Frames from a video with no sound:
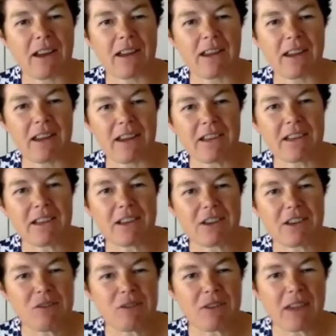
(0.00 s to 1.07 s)

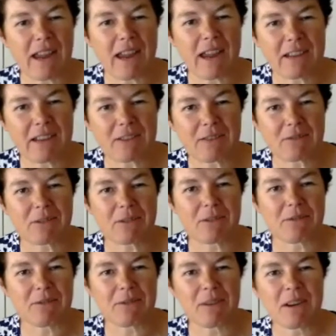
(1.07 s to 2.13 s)
India-UK sort
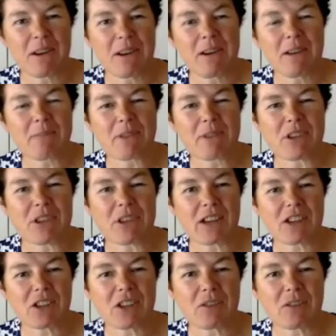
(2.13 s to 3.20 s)
of
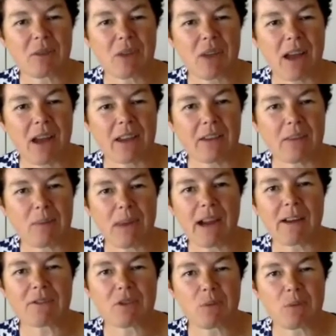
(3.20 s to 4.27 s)
projection. I think we
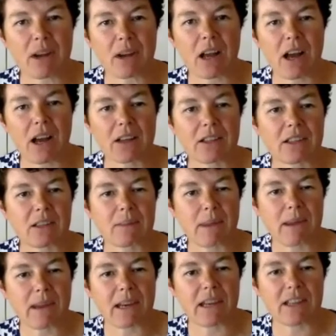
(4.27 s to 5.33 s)
have to work harder to
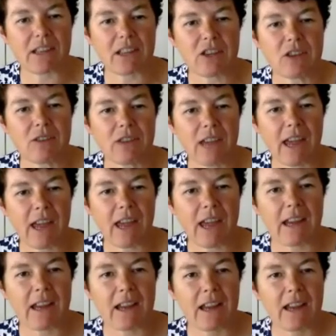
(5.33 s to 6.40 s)
make
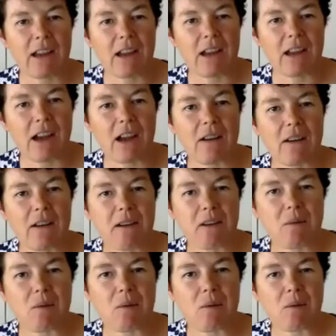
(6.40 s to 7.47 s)
India-UK
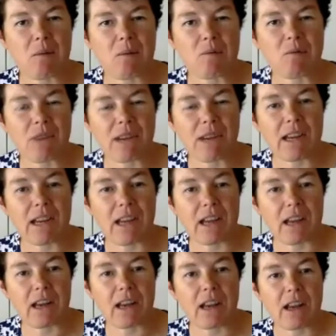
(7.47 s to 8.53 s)
really
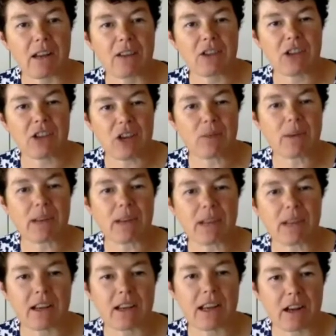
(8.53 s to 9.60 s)
a
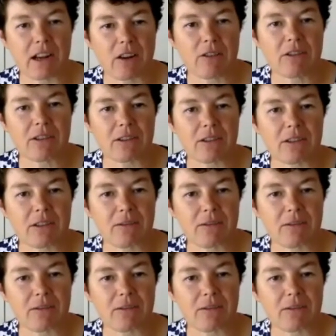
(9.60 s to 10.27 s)
genuinely inclusive